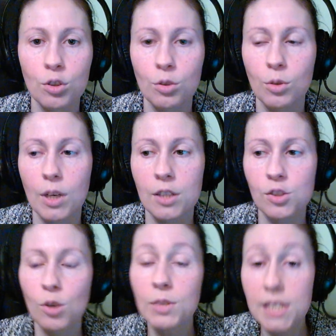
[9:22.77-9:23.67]

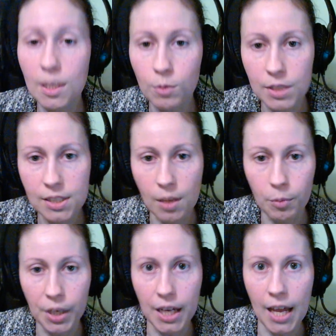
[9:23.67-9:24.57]
associate with
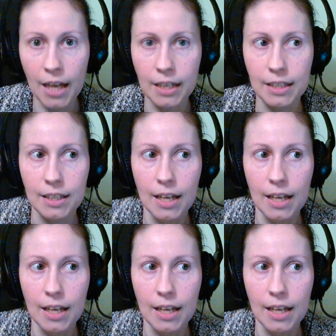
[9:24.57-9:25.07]
someone and